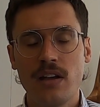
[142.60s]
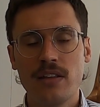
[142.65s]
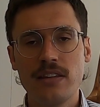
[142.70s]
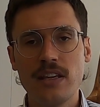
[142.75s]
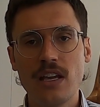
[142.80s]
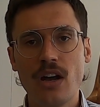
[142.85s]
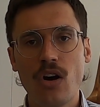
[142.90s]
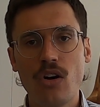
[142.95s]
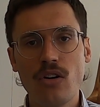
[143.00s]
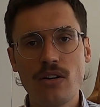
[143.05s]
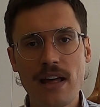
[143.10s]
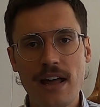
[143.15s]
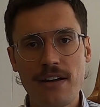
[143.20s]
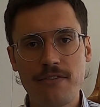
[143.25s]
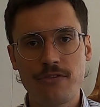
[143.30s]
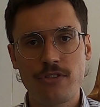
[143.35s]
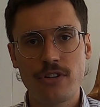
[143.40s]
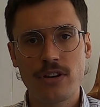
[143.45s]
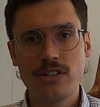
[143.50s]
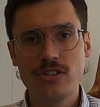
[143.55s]
The on
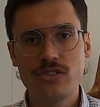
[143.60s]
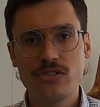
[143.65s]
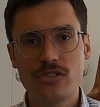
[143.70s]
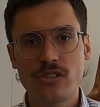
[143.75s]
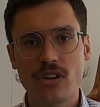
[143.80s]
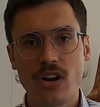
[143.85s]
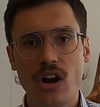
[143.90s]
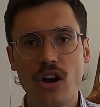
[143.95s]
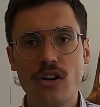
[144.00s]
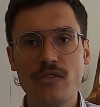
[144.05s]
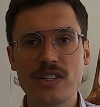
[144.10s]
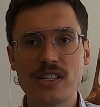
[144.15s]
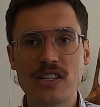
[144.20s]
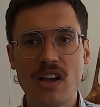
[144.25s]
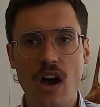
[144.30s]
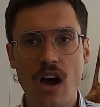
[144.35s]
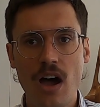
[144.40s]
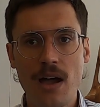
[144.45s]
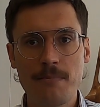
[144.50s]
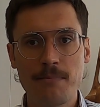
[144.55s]
average, over
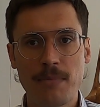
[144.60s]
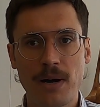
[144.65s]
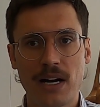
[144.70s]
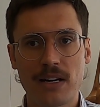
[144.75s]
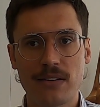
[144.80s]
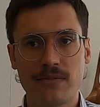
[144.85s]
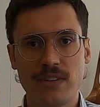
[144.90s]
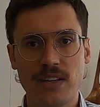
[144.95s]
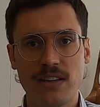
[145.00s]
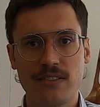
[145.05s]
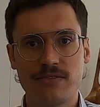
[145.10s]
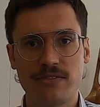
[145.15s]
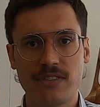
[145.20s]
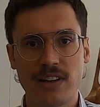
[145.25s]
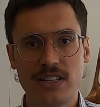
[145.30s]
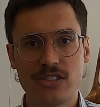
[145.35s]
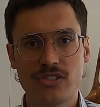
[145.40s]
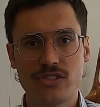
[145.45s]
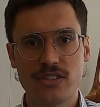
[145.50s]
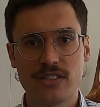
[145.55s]
time part of the
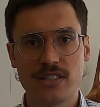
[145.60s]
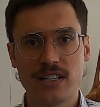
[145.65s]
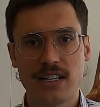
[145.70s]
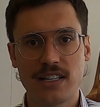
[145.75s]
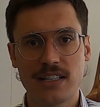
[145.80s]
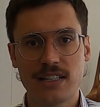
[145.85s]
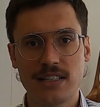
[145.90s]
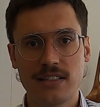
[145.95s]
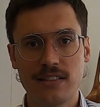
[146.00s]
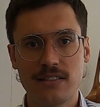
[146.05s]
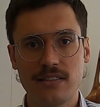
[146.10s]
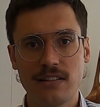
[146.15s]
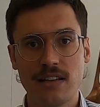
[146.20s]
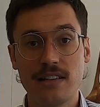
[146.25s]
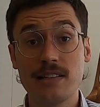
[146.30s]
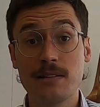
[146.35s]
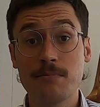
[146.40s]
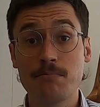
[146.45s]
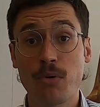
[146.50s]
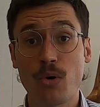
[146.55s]
inflation target
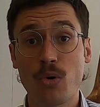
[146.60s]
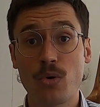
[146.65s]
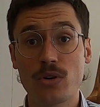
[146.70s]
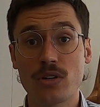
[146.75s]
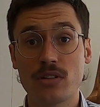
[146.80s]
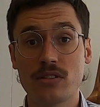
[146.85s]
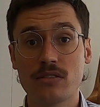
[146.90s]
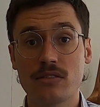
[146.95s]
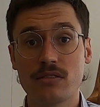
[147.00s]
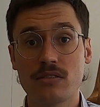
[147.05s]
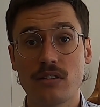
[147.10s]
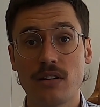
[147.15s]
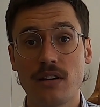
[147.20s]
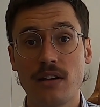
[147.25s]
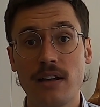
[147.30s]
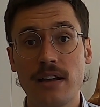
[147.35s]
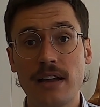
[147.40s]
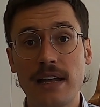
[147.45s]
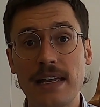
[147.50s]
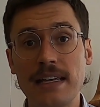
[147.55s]
is important.
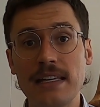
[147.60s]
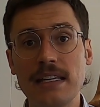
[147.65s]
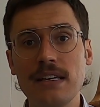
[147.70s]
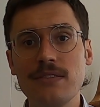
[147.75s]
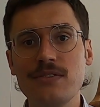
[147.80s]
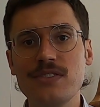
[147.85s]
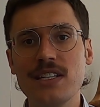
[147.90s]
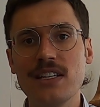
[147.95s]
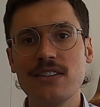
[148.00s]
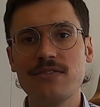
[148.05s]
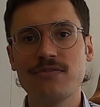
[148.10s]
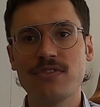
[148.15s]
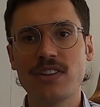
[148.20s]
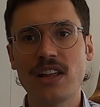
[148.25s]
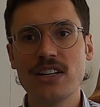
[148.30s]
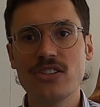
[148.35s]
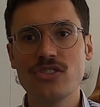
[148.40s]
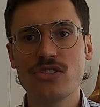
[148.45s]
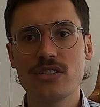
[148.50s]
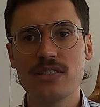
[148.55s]
It gives the
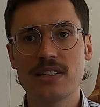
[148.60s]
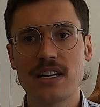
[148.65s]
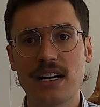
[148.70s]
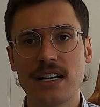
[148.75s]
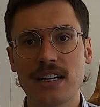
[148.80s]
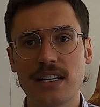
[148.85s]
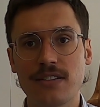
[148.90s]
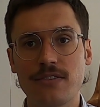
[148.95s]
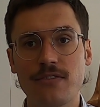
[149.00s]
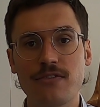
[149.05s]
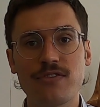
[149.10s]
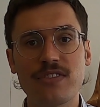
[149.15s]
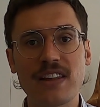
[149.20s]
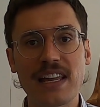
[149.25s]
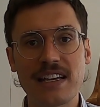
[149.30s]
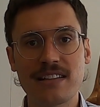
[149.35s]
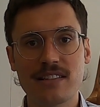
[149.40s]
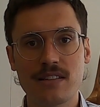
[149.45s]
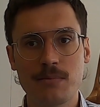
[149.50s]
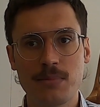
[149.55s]
inflation target
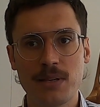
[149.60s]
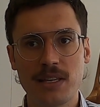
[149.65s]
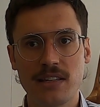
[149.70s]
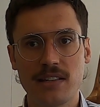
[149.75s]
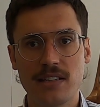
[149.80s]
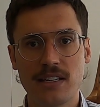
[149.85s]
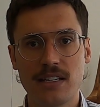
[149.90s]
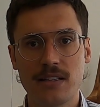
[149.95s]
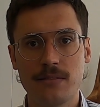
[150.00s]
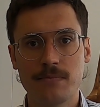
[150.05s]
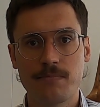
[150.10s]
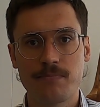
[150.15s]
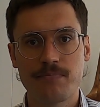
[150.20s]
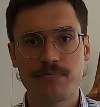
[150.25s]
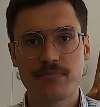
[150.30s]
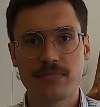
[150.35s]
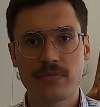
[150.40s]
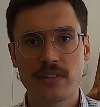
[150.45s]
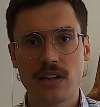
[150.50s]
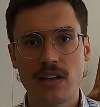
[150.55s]
flexibility.
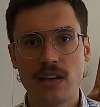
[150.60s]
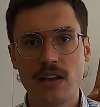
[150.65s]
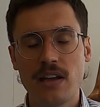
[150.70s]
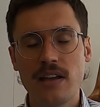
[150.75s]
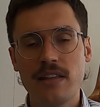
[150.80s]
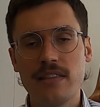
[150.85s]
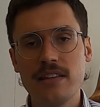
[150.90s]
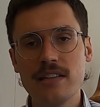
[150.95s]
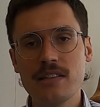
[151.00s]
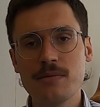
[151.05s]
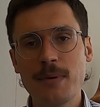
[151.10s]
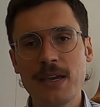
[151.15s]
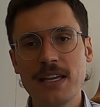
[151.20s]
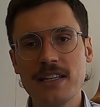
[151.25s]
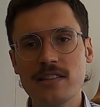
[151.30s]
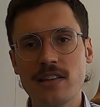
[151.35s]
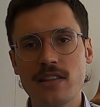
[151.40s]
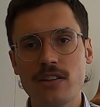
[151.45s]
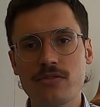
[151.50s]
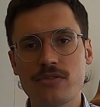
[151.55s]
This
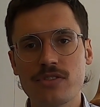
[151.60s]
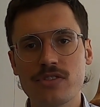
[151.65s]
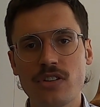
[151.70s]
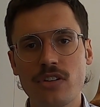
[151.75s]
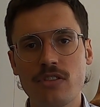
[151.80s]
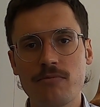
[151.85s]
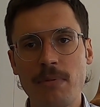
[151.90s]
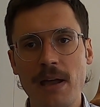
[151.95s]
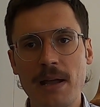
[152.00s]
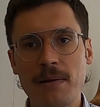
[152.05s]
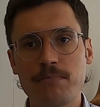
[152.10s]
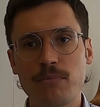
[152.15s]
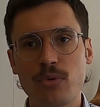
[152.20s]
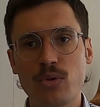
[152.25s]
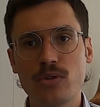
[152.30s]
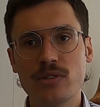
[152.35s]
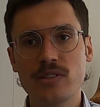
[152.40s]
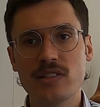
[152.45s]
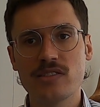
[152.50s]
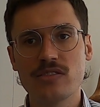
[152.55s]
means that the Reserve Bank
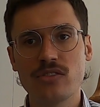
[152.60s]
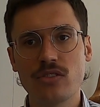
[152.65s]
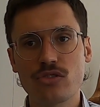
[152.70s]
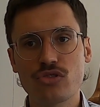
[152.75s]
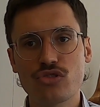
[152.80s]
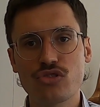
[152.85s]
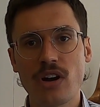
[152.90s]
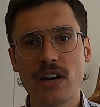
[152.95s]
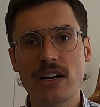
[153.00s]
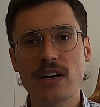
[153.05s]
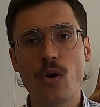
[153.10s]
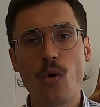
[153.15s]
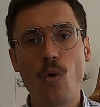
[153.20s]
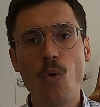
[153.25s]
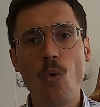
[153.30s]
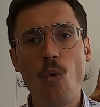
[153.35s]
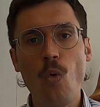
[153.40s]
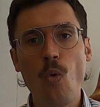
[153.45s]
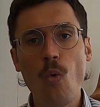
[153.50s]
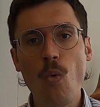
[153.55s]
Board does not try to
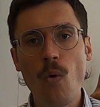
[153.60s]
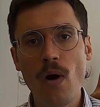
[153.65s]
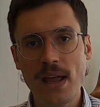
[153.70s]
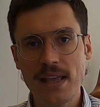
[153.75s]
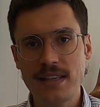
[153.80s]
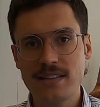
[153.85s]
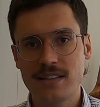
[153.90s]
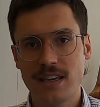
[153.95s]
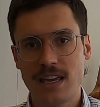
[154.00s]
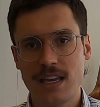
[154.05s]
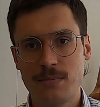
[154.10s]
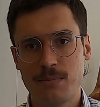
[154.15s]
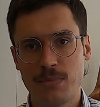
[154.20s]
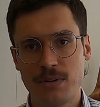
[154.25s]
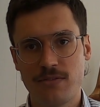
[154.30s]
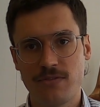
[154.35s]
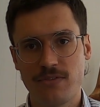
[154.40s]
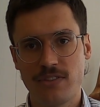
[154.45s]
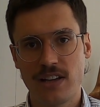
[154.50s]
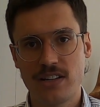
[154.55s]
always keep
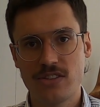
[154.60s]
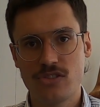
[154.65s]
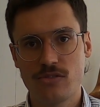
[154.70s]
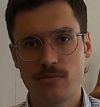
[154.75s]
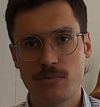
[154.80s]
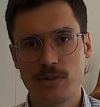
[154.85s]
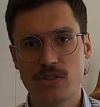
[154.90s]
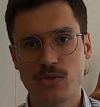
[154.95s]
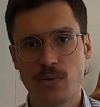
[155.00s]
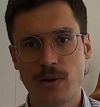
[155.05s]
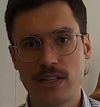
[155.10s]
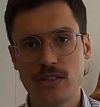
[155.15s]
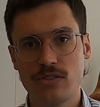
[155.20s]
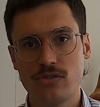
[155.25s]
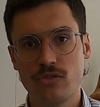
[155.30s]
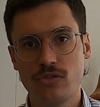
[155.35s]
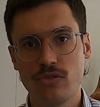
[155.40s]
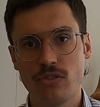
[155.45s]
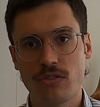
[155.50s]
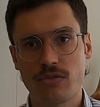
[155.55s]
inflation between
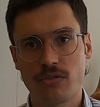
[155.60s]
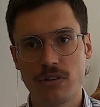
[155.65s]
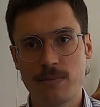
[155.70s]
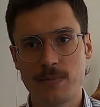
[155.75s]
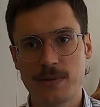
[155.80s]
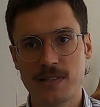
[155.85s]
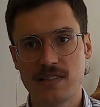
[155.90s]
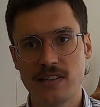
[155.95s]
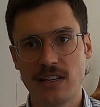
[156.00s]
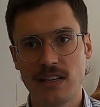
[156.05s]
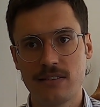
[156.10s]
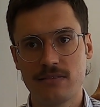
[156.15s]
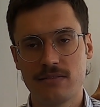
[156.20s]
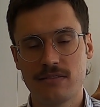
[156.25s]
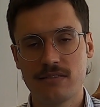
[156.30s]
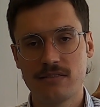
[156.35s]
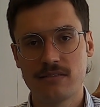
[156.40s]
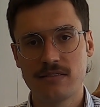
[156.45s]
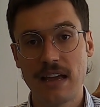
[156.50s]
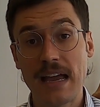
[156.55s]
2 to 3%,
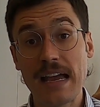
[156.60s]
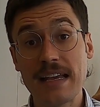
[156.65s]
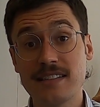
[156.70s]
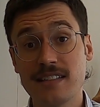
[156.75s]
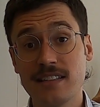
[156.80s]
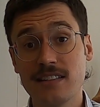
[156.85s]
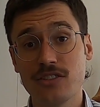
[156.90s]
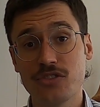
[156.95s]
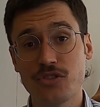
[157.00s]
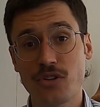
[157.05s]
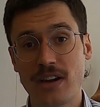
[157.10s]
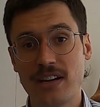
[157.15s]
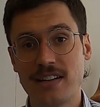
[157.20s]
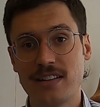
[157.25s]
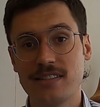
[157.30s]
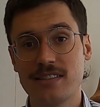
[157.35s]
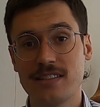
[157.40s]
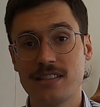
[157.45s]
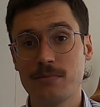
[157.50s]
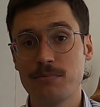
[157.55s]
as
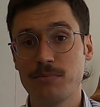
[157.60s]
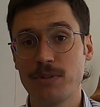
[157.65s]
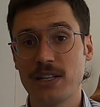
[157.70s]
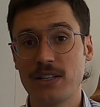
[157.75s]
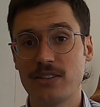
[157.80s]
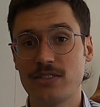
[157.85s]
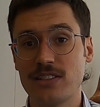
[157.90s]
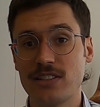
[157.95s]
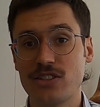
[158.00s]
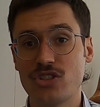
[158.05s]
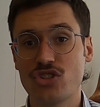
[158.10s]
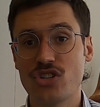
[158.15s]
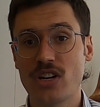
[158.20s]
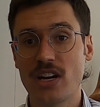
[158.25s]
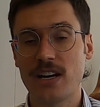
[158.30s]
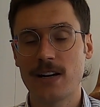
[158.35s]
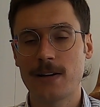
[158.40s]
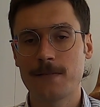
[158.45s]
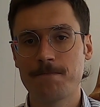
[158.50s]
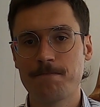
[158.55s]
illustrated simply on this
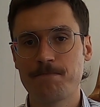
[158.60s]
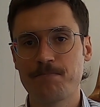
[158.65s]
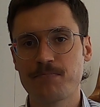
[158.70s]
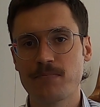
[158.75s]
chart.